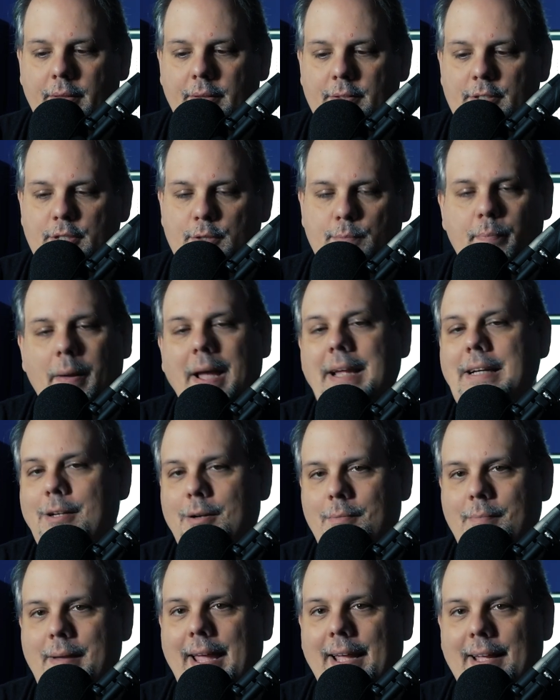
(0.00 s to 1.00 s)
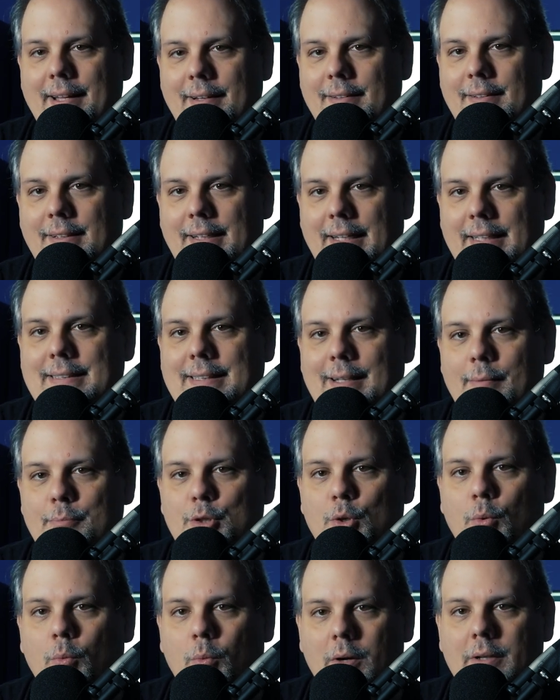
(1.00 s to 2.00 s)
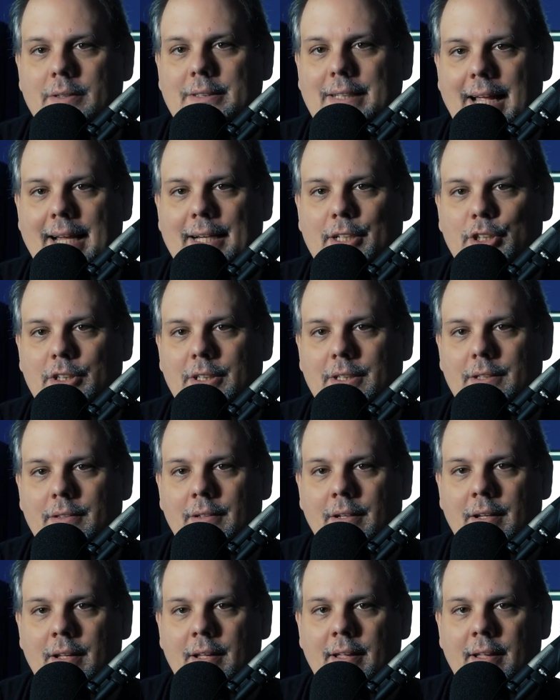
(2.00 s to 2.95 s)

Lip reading: Spider-Man gets up to worse action